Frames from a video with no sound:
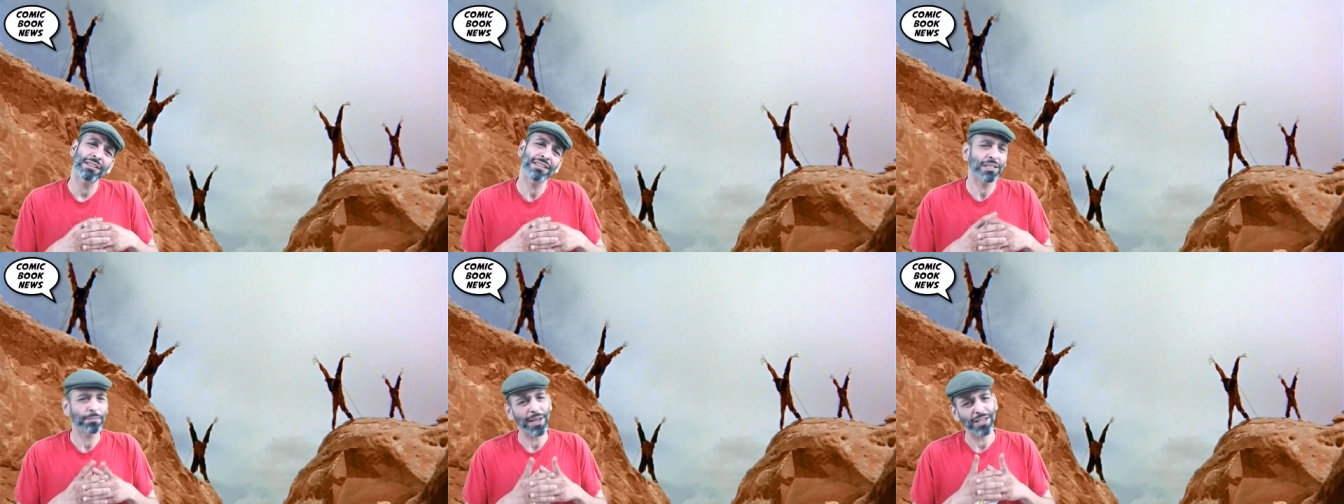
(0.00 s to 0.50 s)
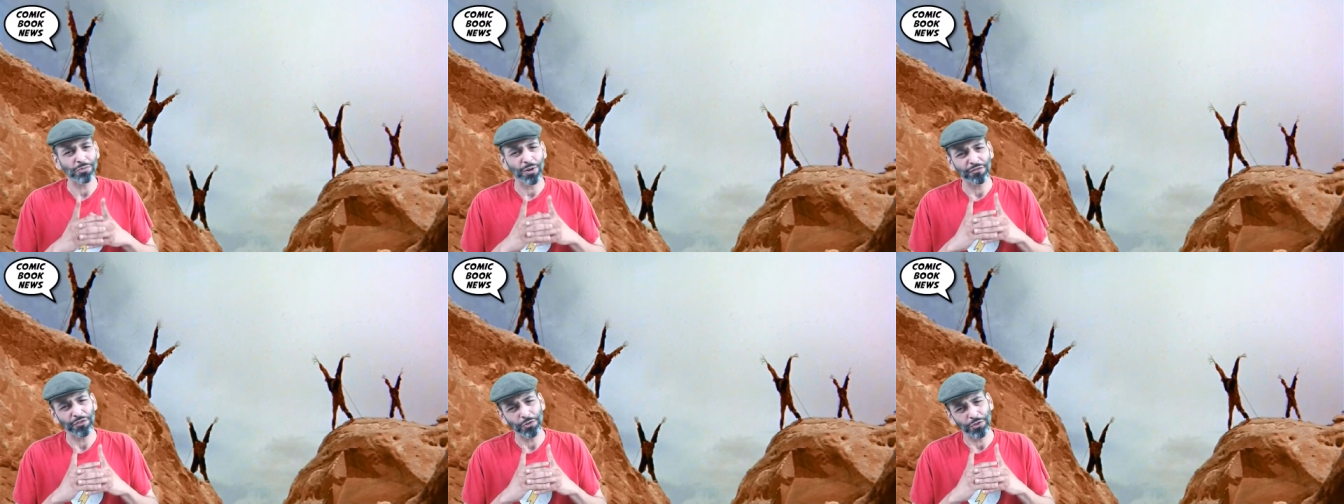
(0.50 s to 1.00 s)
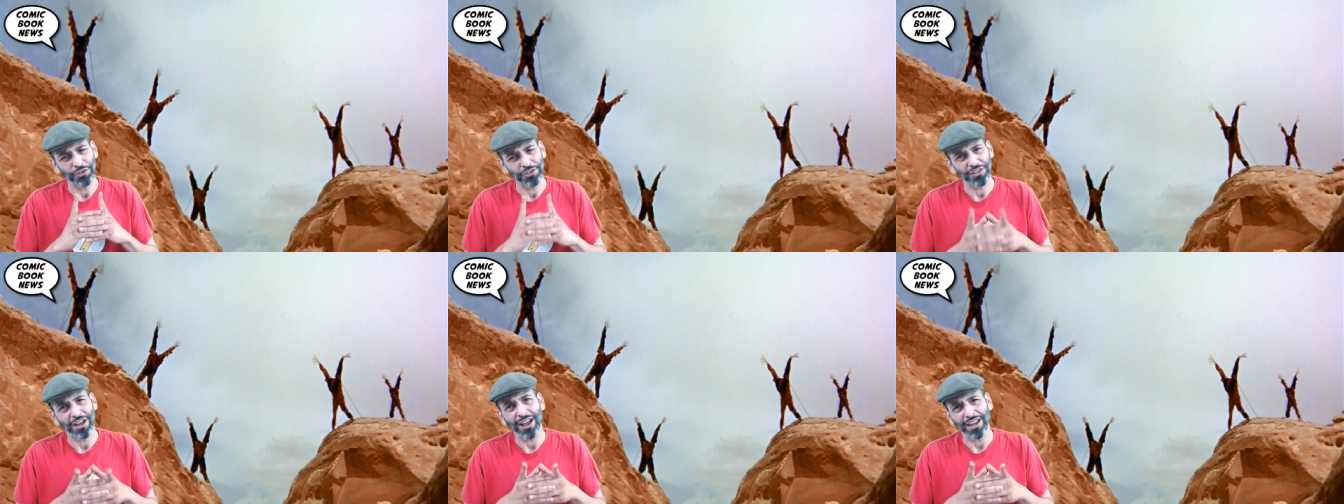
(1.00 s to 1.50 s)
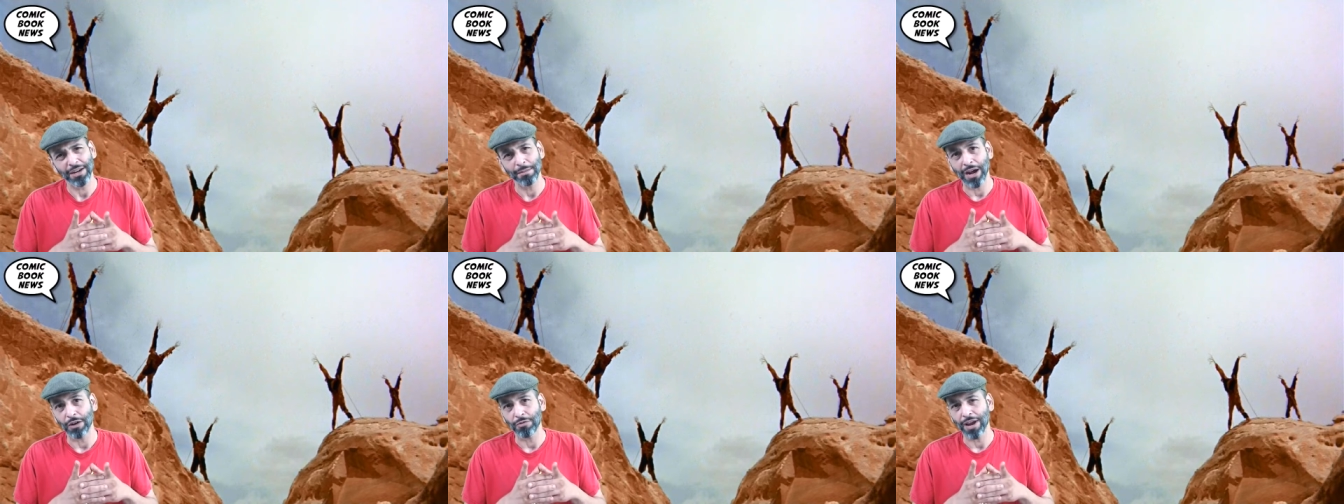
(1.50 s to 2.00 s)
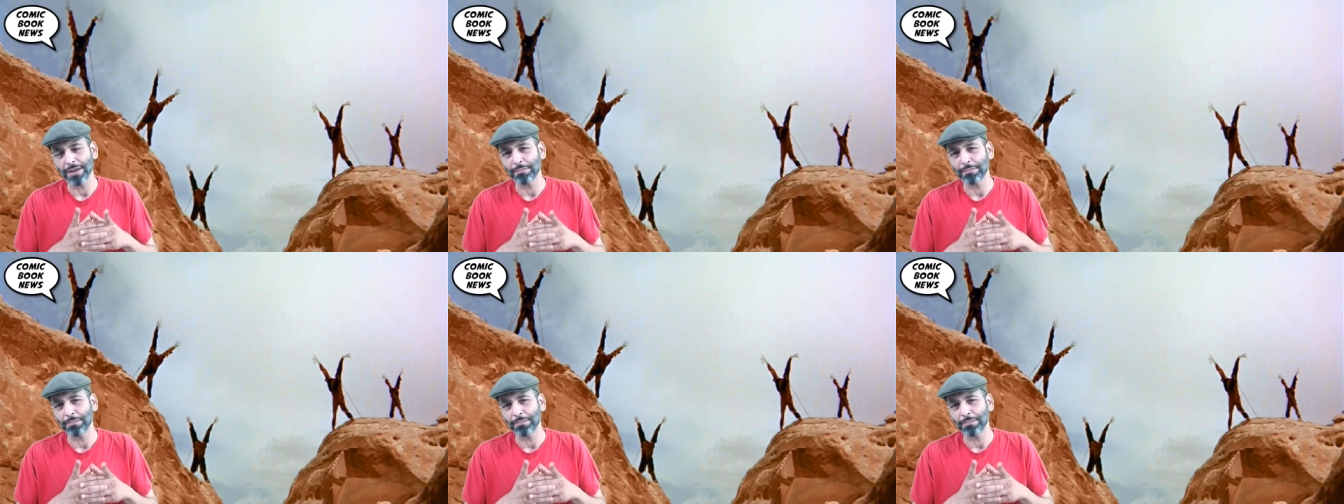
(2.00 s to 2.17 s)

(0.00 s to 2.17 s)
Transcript: it depends what future you're talking about, right?